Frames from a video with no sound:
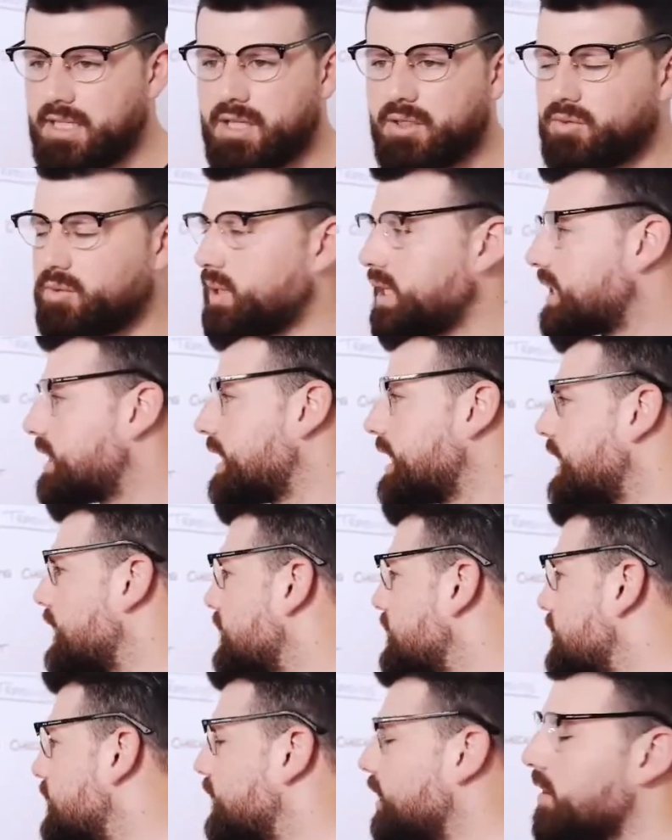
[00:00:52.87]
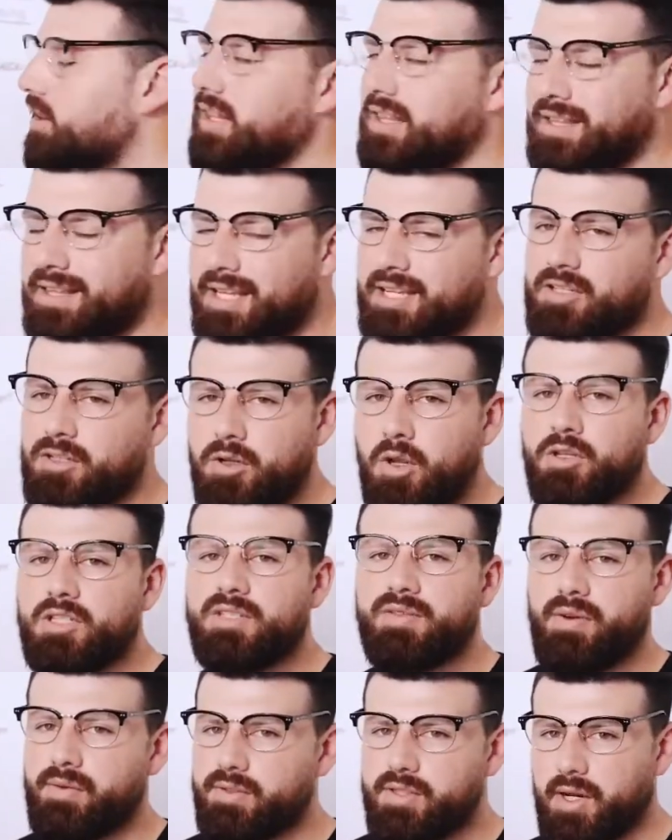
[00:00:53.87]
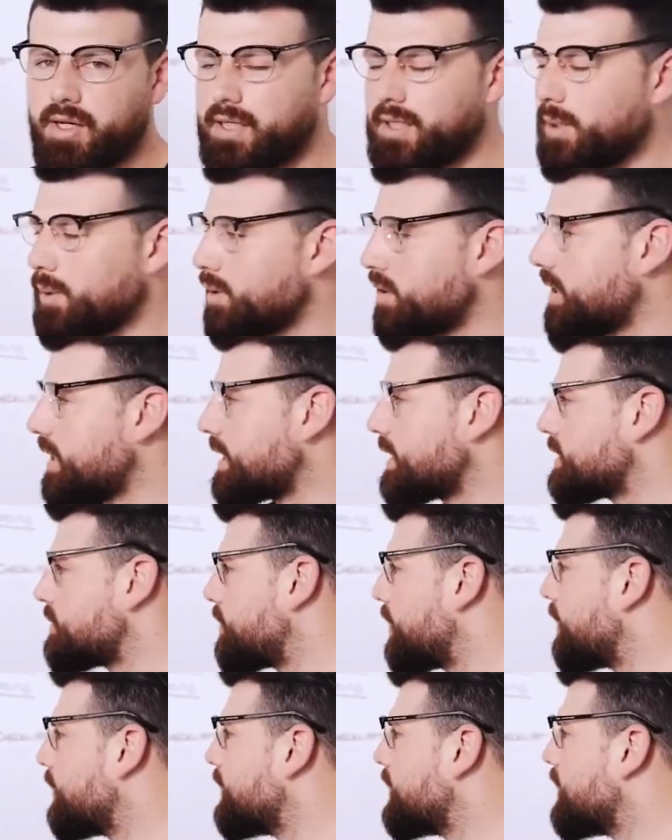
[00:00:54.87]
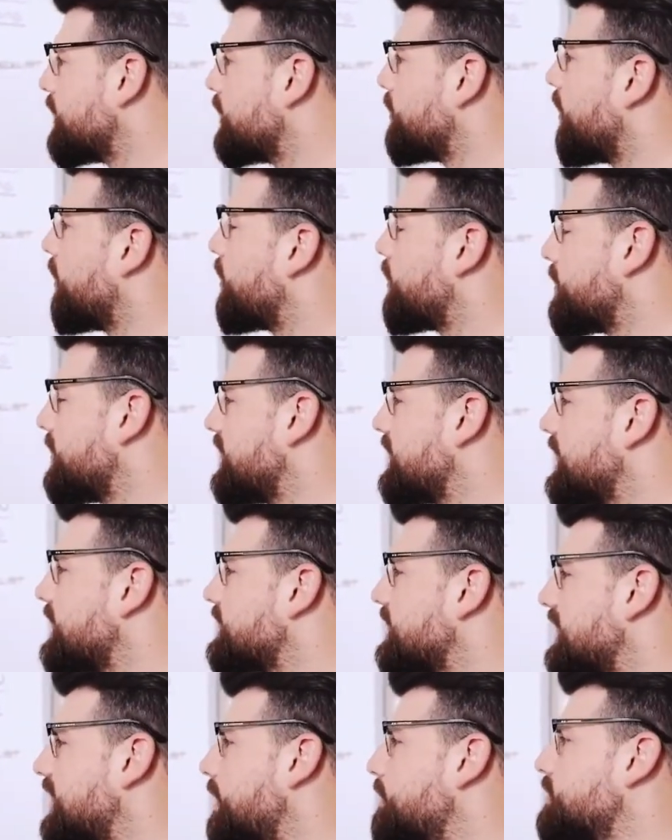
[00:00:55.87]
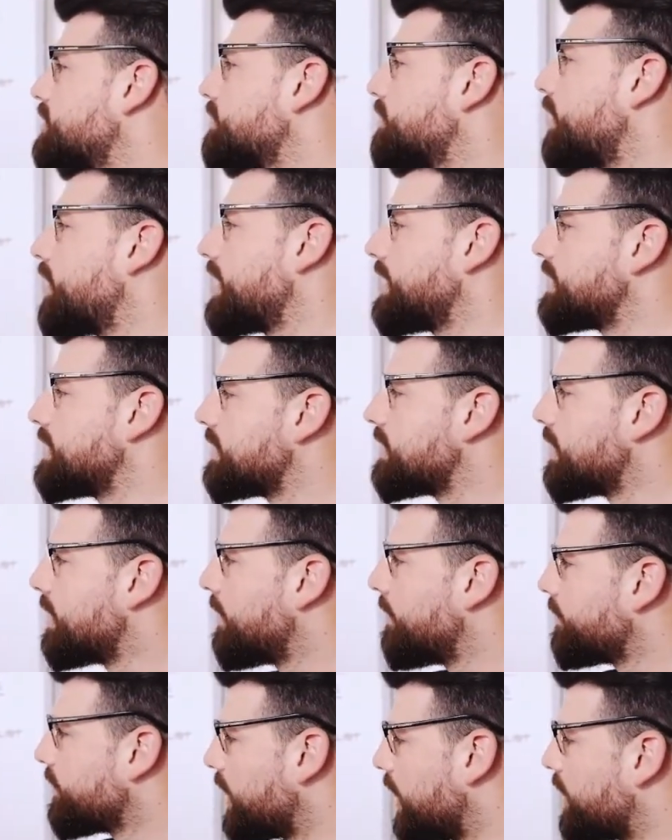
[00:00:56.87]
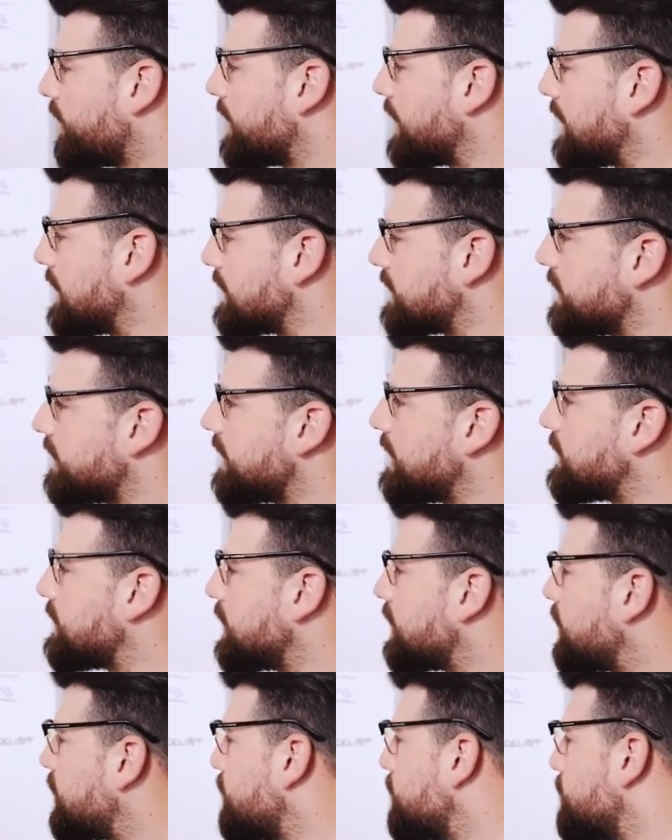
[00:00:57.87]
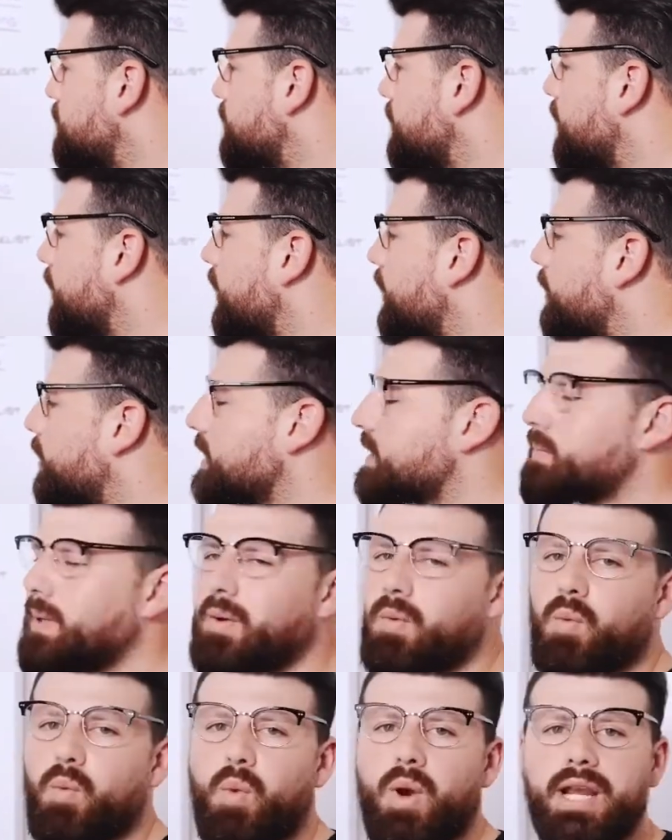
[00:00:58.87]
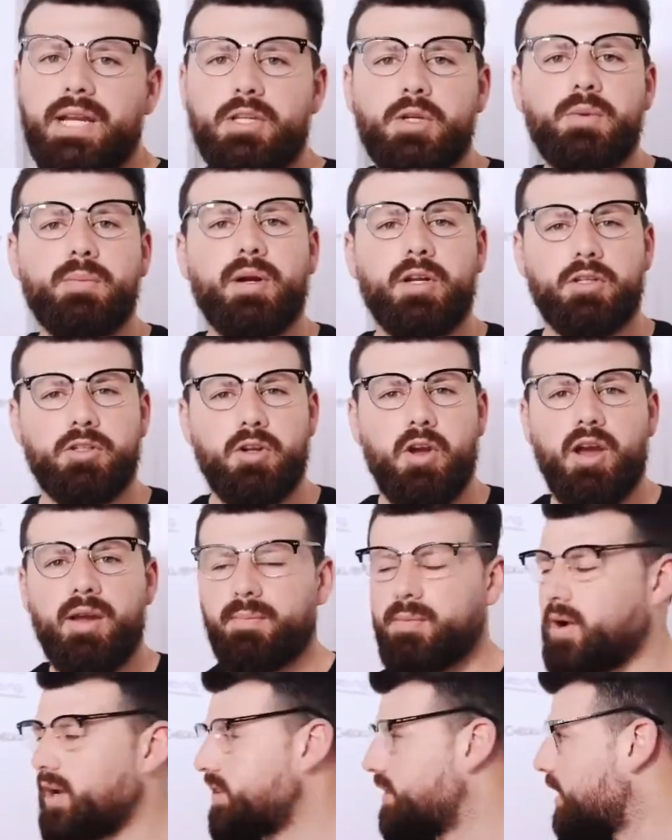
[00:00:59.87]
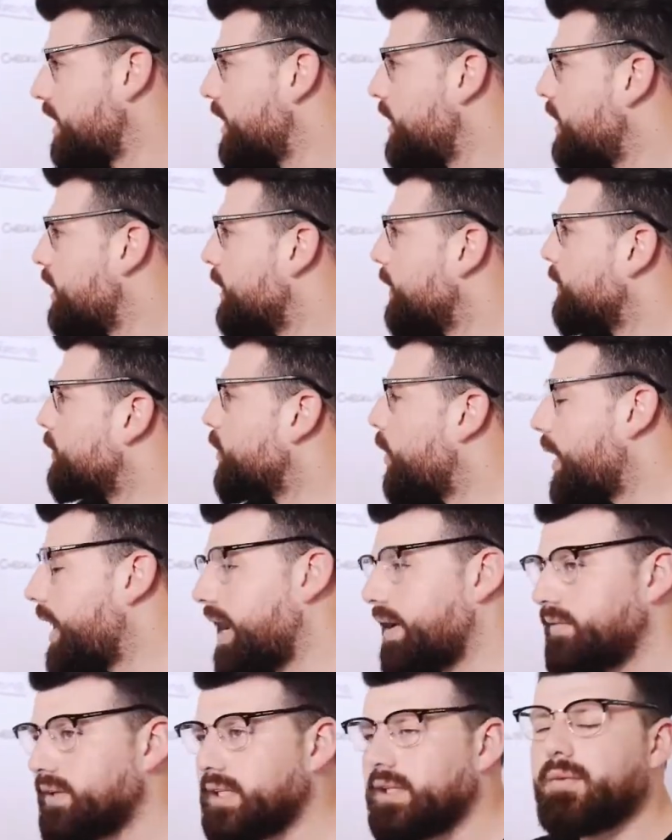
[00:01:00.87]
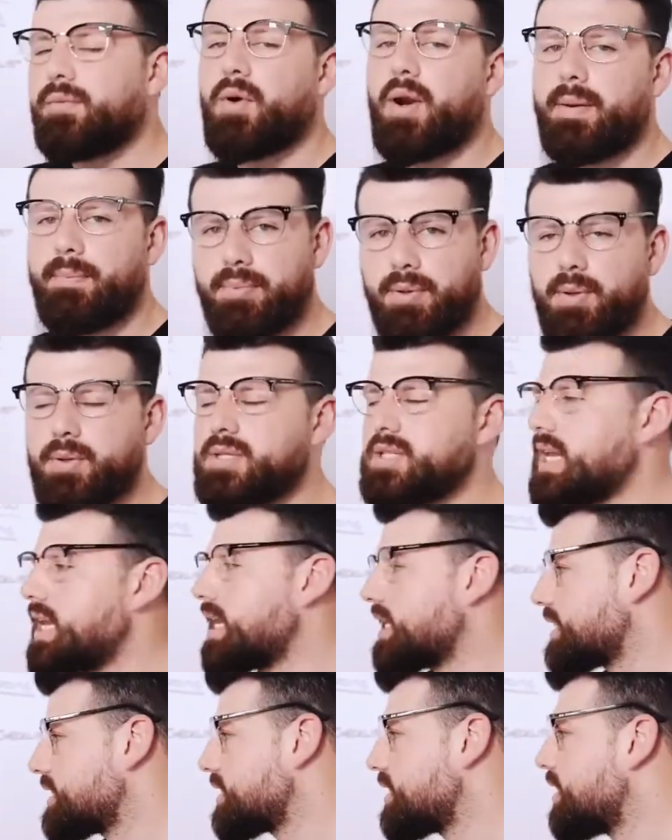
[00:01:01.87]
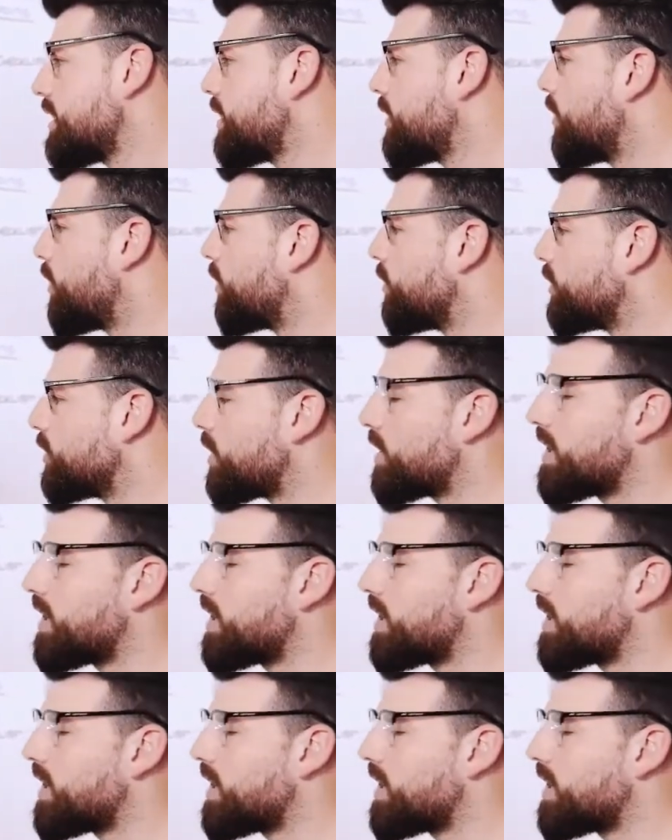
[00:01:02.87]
three things. You know, there's lots of other tiny little things, but you know, three things that come to mind are these. These are huge, and I spent way too much time either not having the right process or not